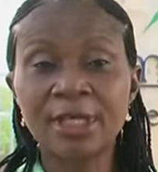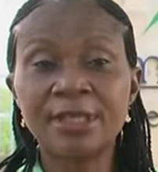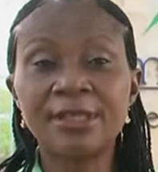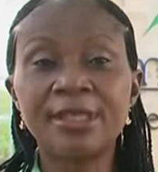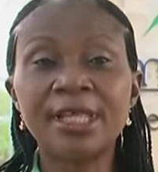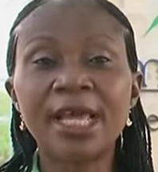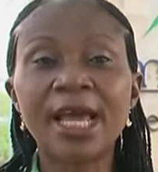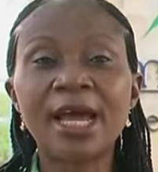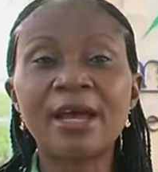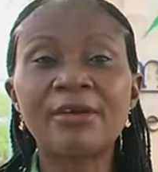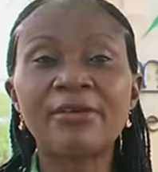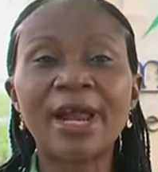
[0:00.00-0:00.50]

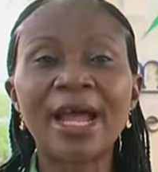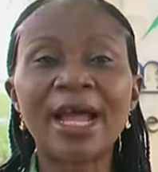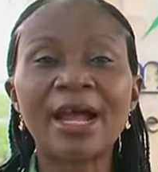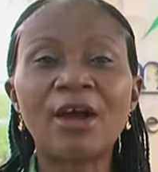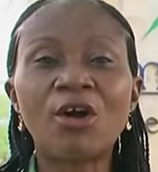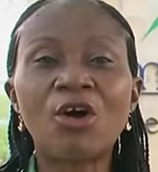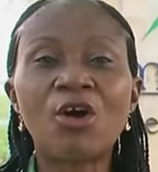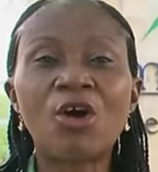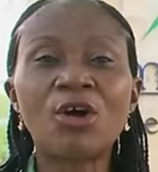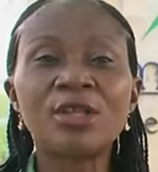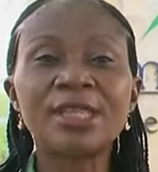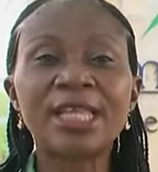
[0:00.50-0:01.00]
There are
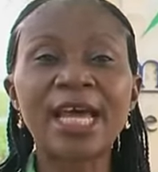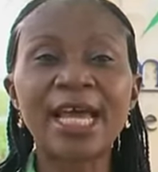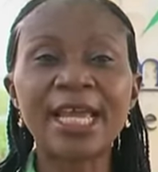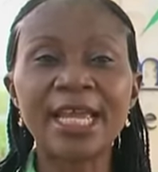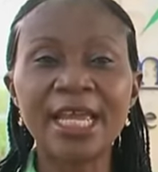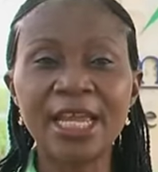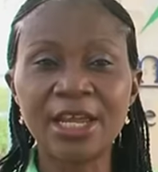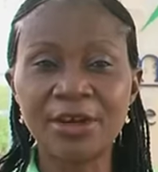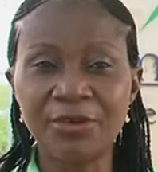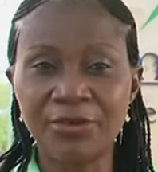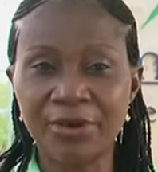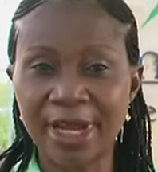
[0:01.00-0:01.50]
other
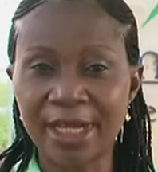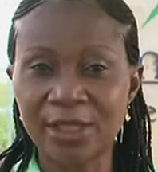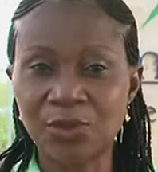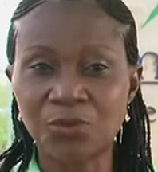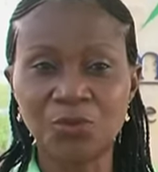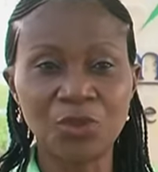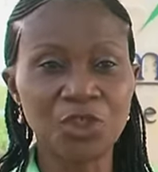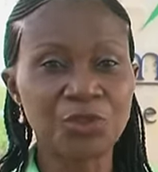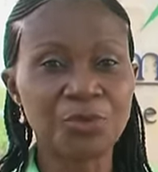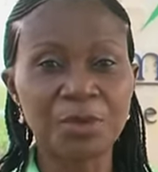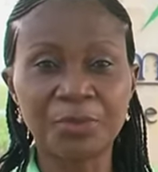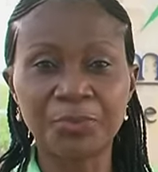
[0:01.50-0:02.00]

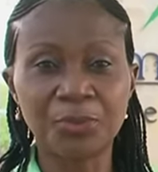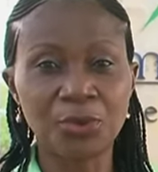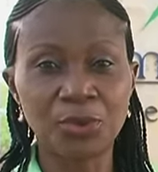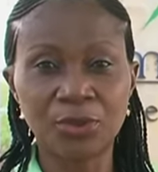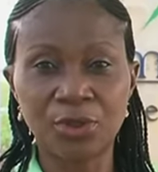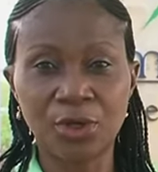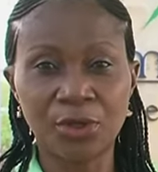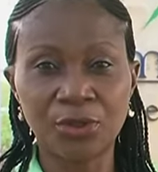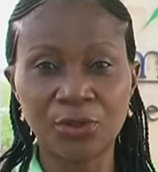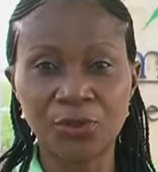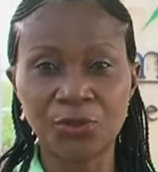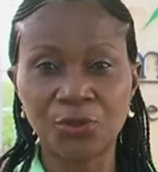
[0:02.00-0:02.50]
areas which people
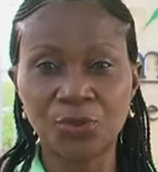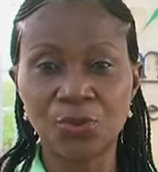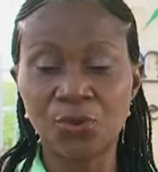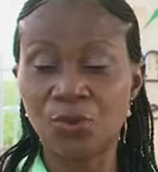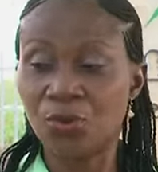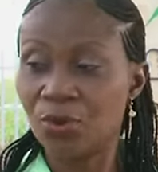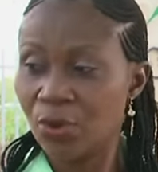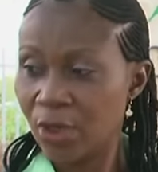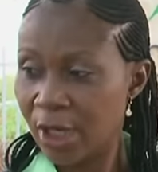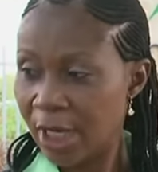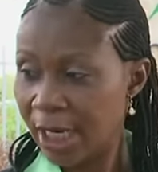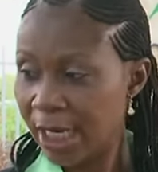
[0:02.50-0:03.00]
don't
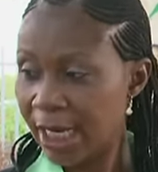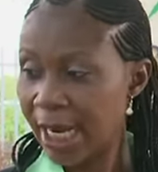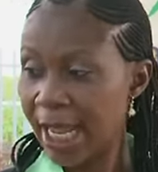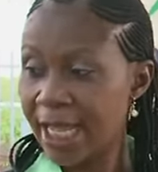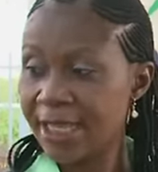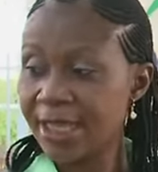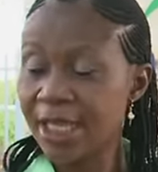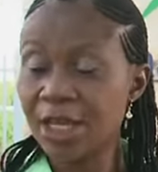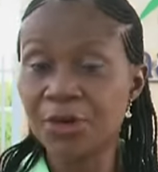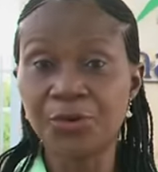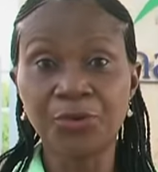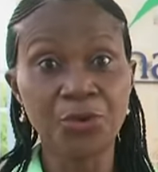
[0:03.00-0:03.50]
know,
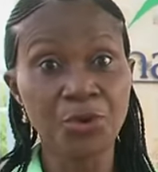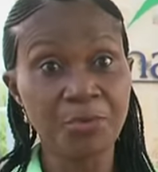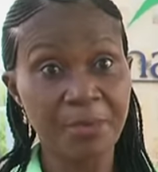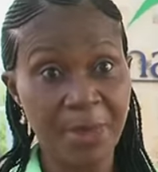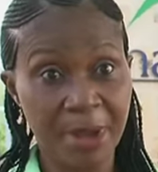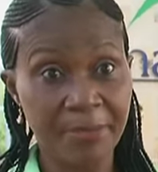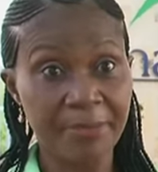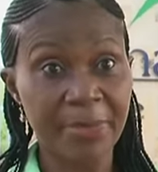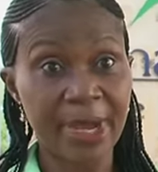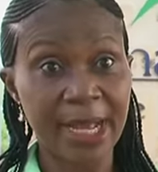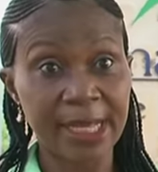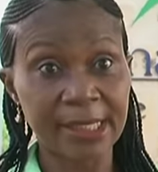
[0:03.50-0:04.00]
like the crew
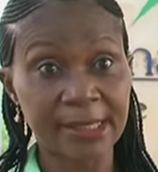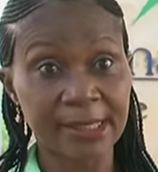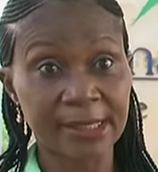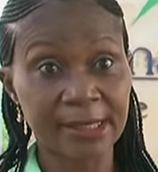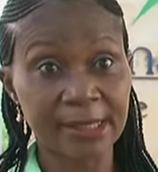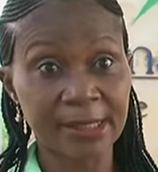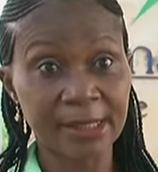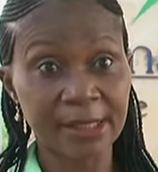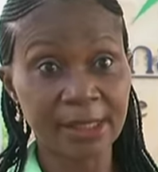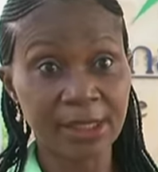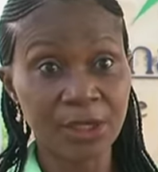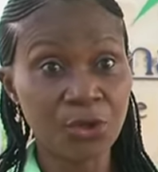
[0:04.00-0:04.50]

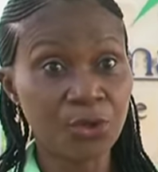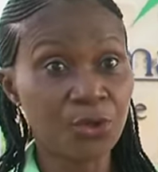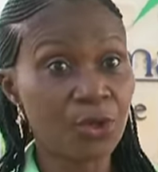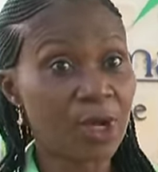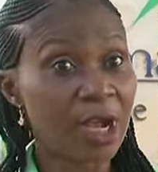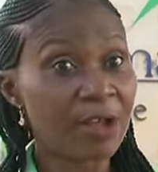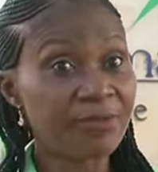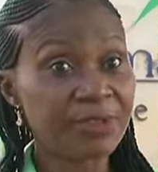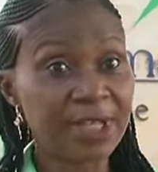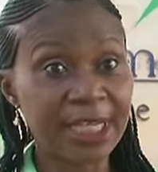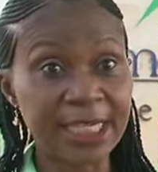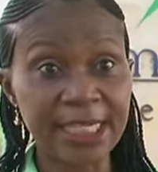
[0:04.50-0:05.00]
members you
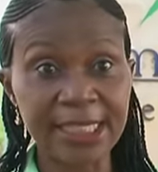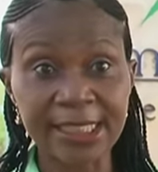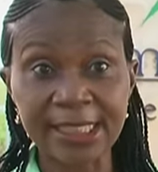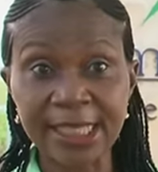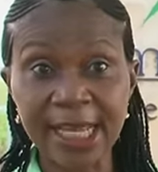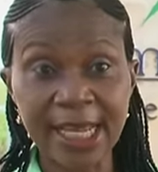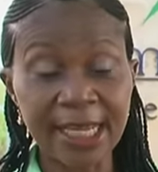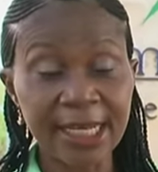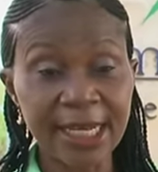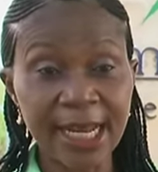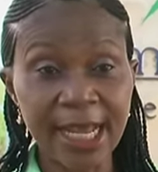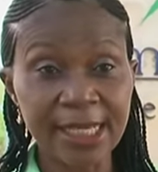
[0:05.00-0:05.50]
have the
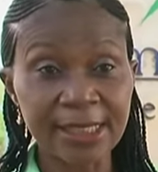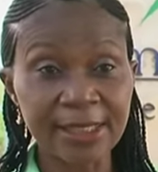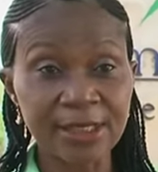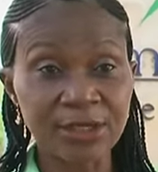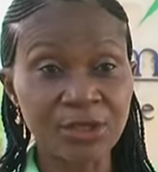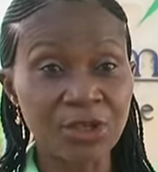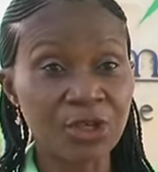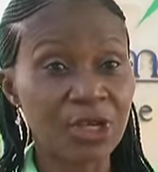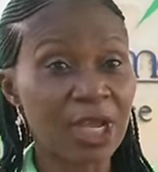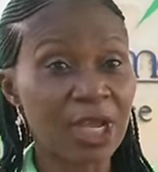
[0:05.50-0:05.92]
designers,